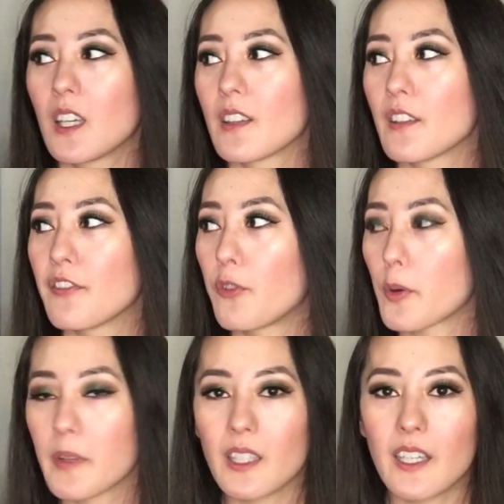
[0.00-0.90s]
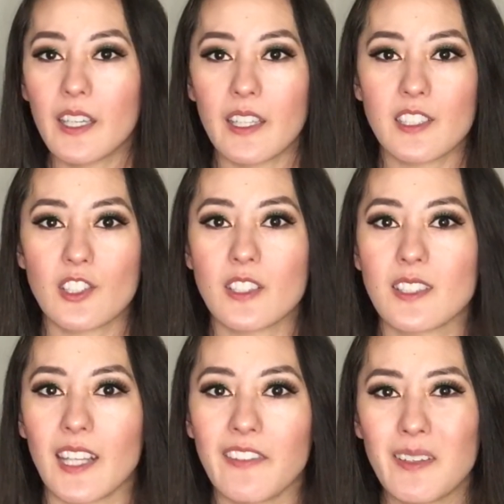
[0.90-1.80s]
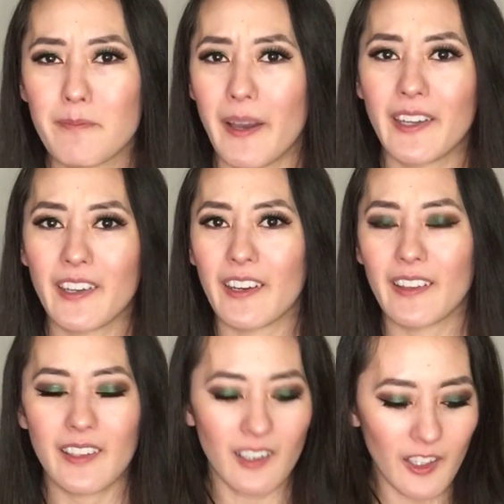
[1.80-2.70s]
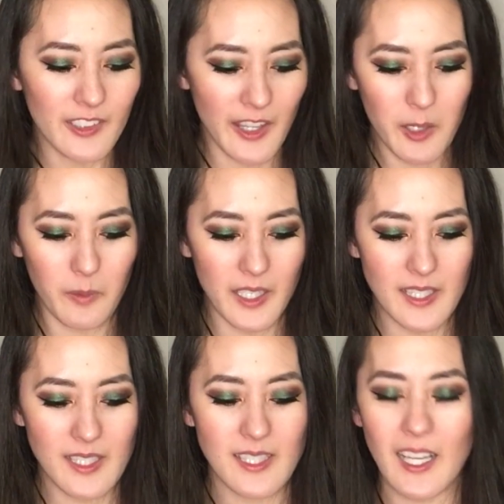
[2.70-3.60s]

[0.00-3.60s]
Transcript: the formula is just even better than all the other ones.